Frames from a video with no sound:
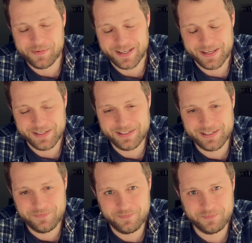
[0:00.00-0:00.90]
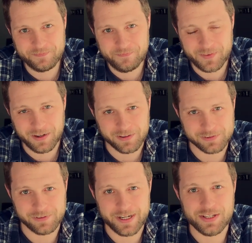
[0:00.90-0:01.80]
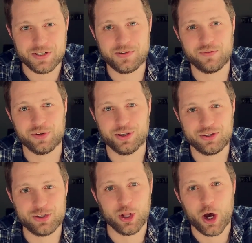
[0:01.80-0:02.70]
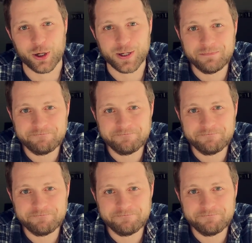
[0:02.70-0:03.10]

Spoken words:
geese are raised for the slaughter.